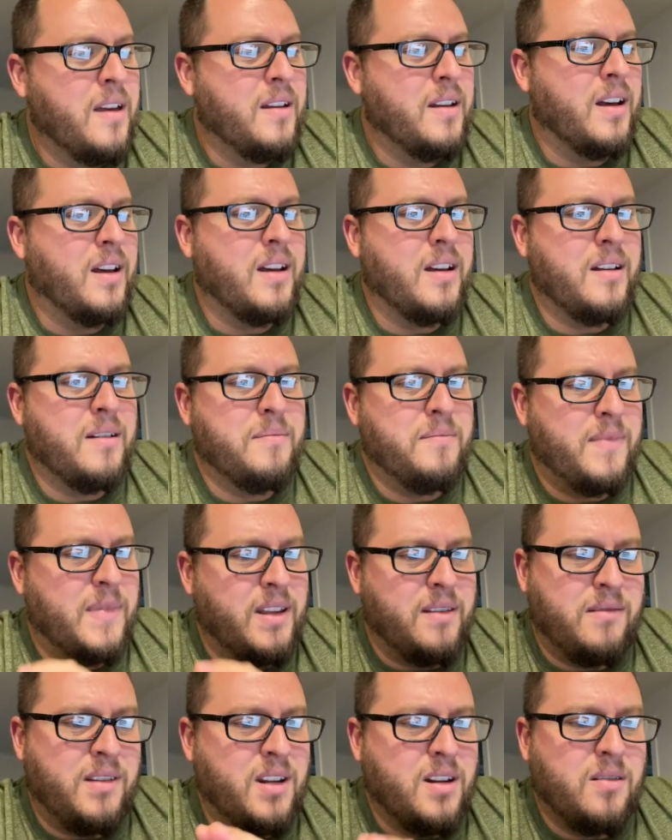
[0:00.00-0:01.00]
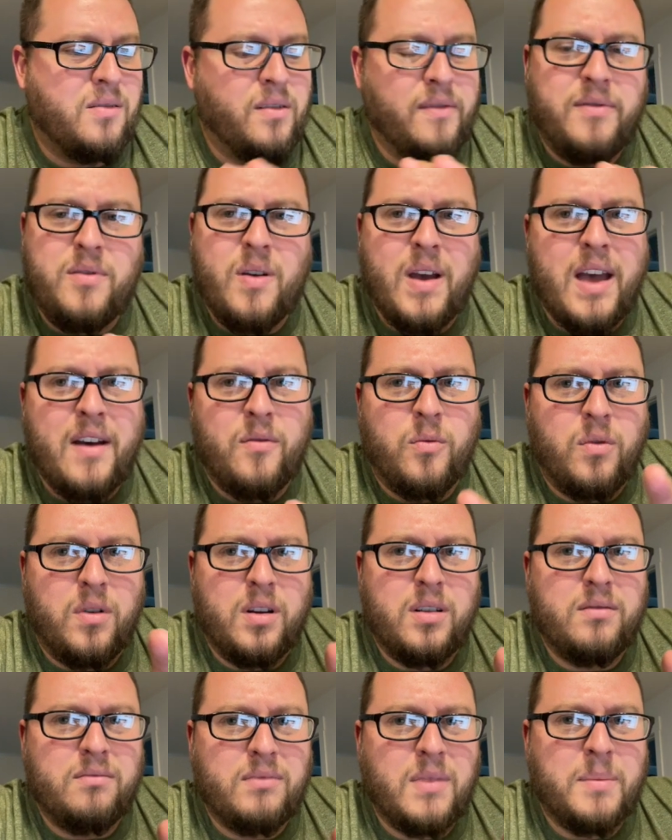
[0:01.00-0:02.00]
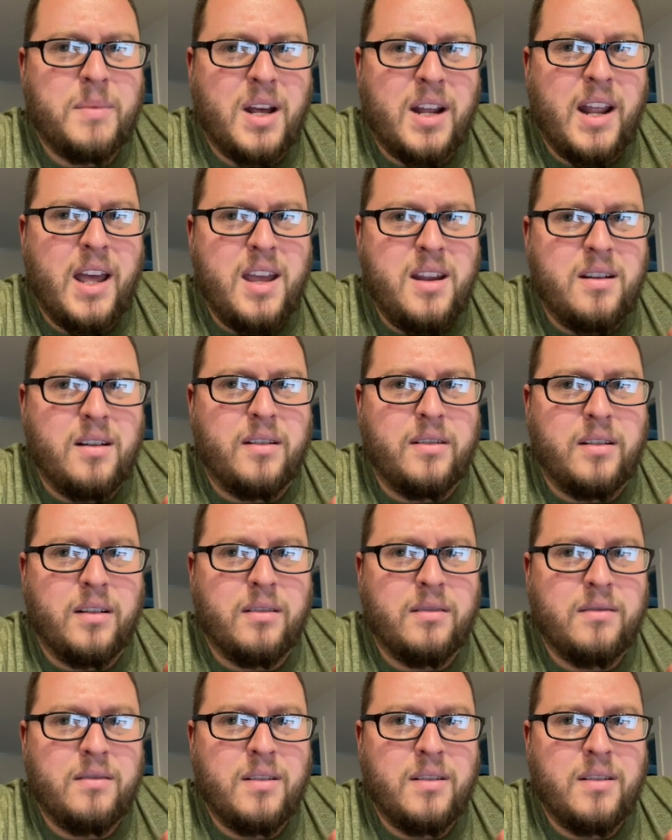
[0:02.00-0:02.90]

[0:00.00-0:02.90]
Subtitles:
If you have one, I'm not hating on you.